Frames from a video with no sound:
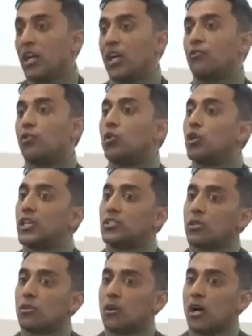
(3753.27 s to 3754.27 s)
If you look at
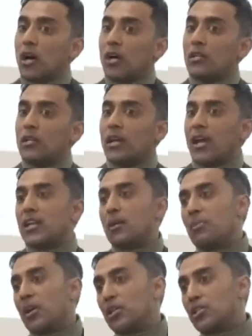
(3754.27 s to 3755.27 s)
the Quran and
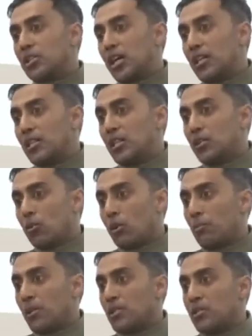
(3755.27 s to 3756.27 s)
compare it to the Hadith
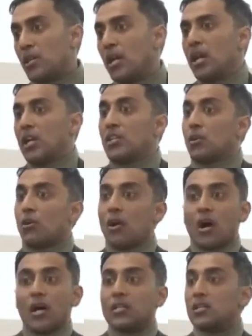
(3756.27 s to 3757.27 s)
corpus, the
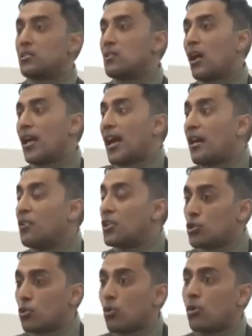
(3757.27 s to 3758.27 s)
Quran does not have
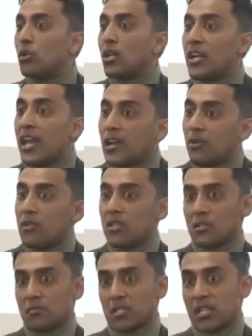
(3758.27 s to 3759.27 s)
historical
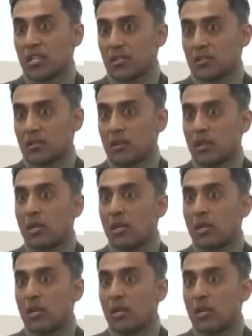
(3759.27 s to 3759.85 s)
anachronisms in it.